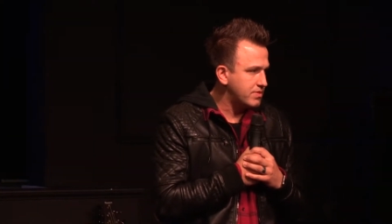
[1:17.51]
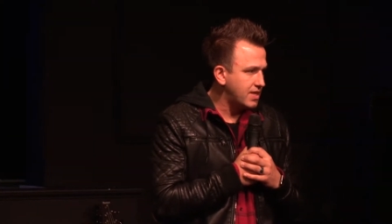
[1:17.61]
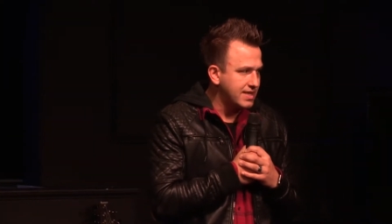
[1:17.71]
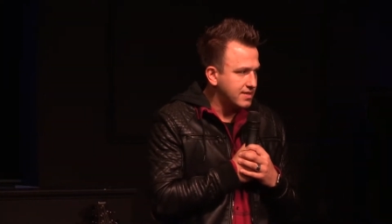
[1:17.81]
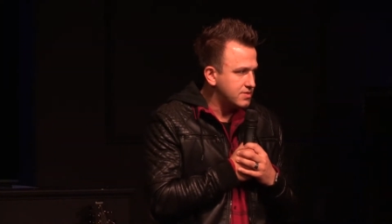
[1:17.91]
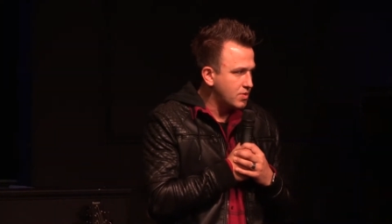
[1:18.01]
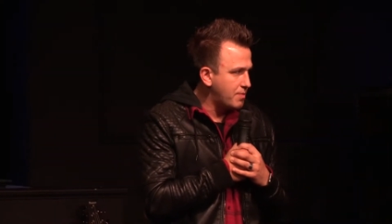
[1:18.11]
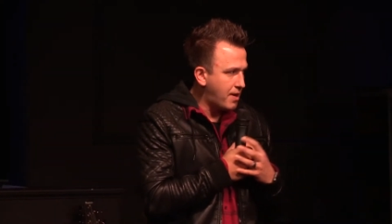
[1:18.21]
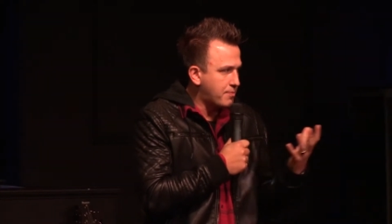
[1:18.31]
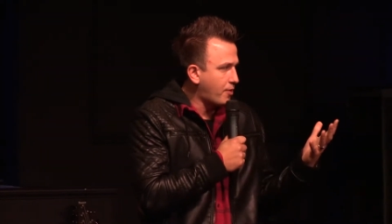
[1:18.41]
get into a
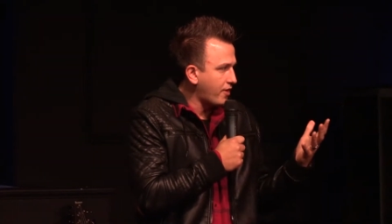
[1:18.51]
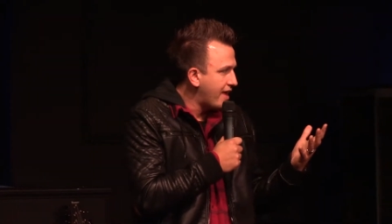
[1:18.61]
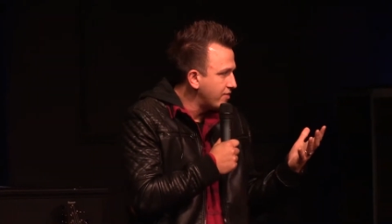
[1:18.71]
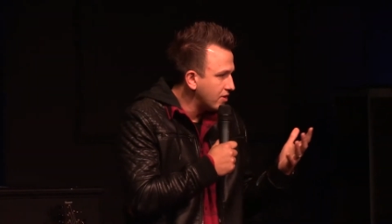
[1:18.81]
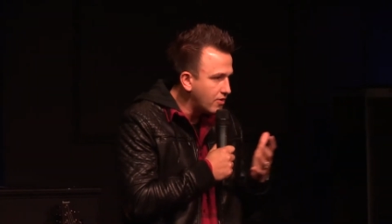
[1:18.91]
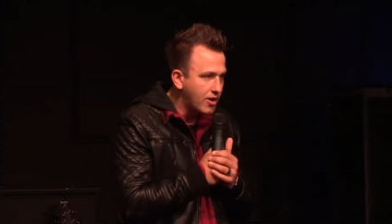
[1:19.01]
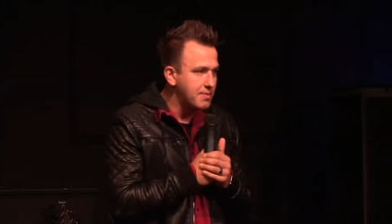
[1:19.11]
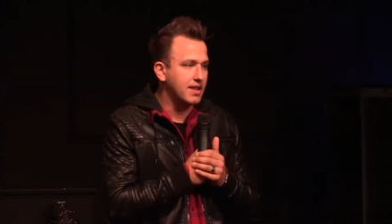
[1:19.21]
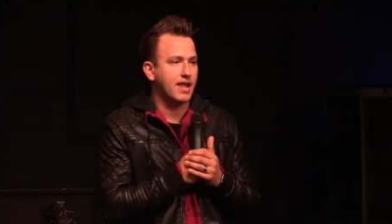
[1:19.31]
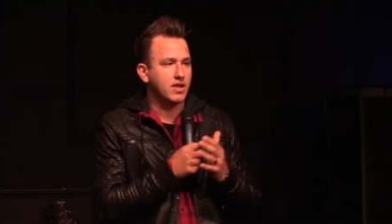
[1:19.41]
better part of heaven. You know what I
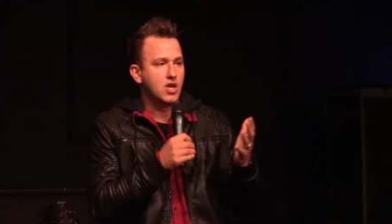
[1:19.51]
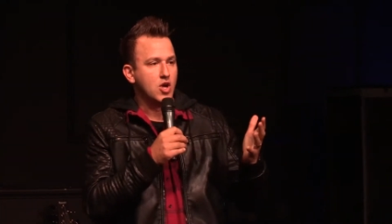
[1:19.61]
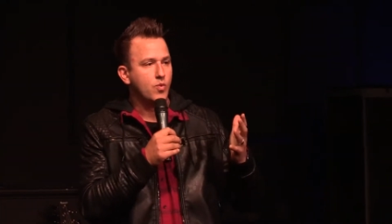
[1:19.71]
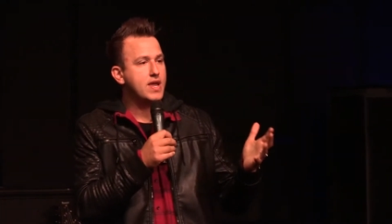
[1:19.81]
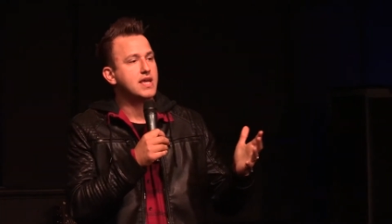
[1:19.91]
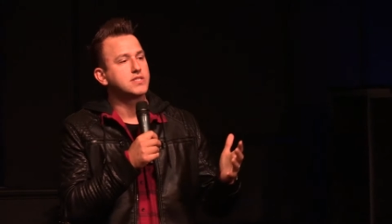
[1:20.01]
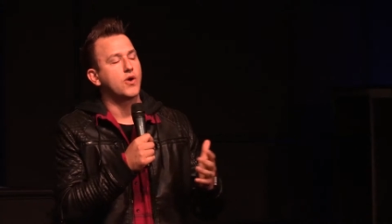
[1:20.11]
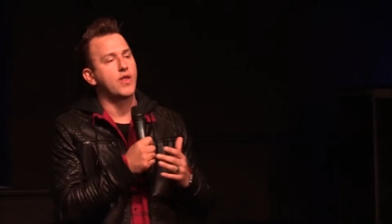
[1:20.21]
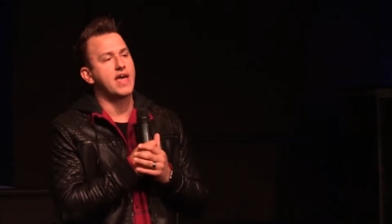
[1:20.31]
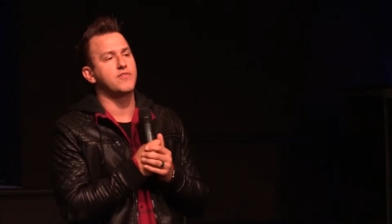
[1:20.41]
mean? Like we get to
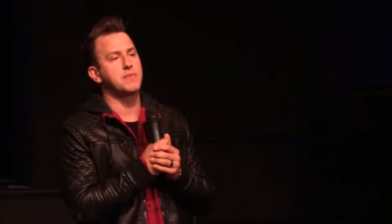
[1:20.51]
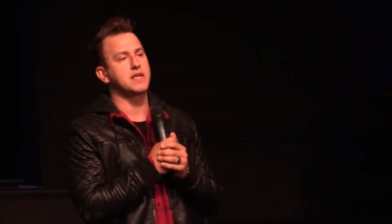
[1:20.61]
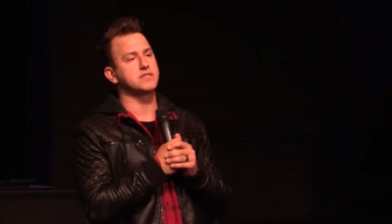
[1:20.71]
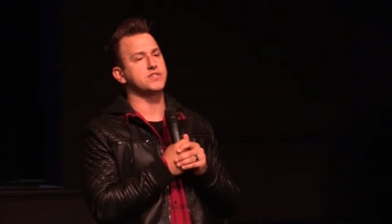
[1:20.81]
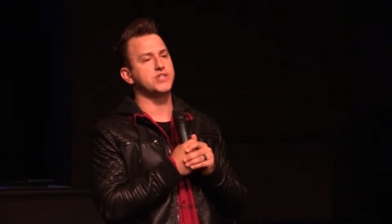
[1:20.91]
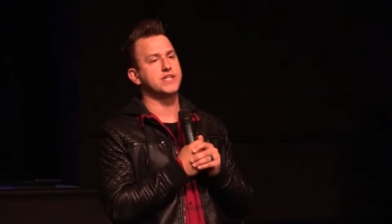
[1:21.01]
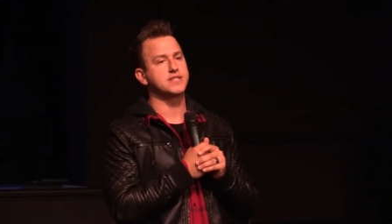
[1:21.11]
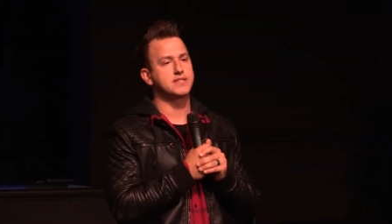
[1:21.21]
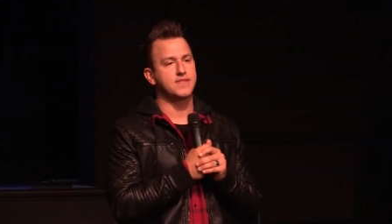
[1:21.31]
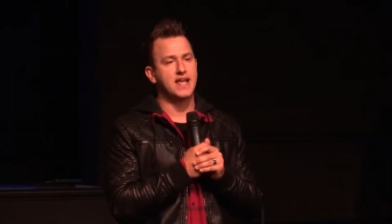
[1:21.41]
go to heaven because of
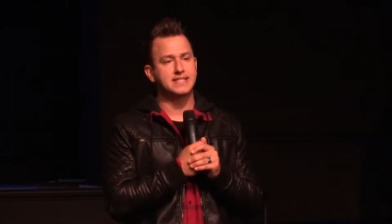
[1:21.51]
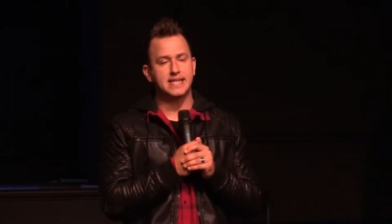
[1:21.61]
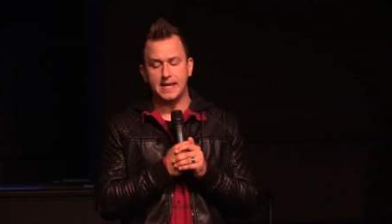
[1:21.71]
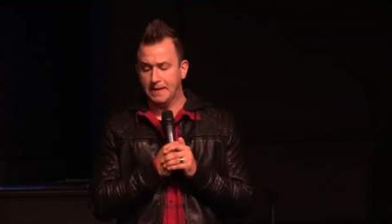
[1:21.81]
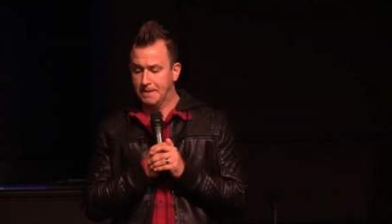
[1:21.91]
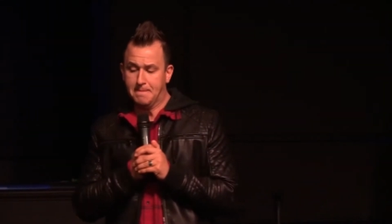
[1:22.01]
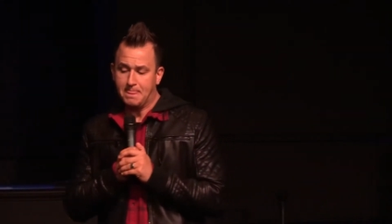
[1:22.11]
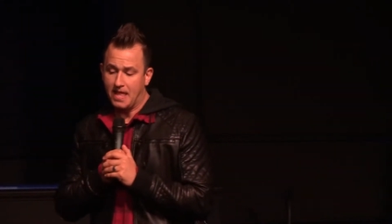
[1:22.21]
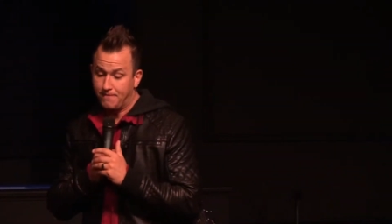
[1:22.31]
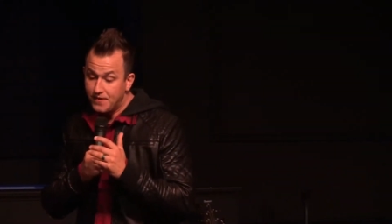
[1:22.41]
Jesus, and that's it.
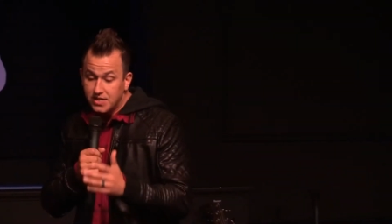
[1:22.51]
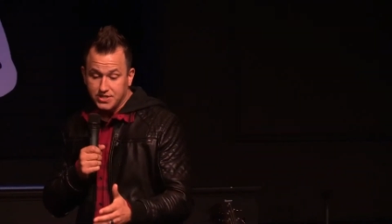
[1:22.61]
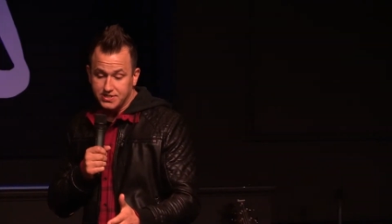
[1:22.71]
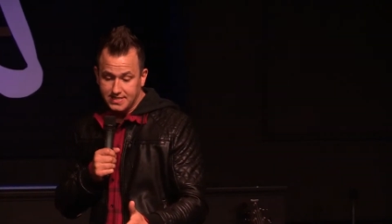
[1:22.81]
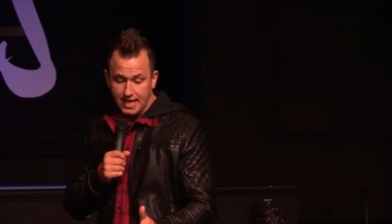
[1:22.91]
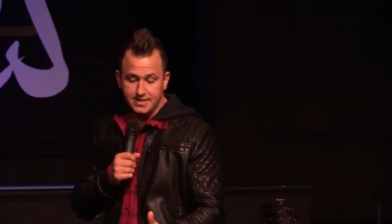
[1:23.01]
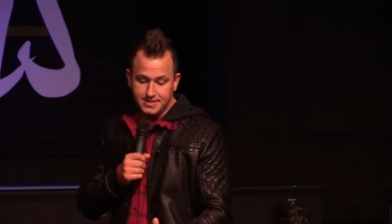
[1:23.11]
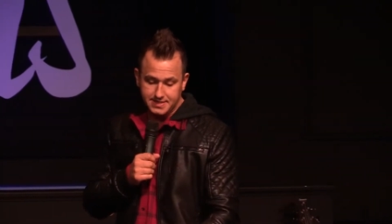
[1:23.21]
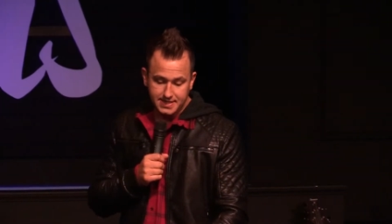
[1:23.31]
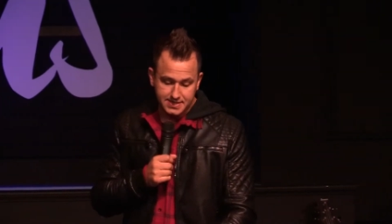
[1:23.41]
And Ephesians tells
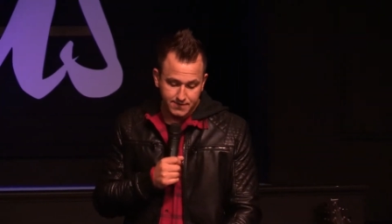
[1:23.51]
us this.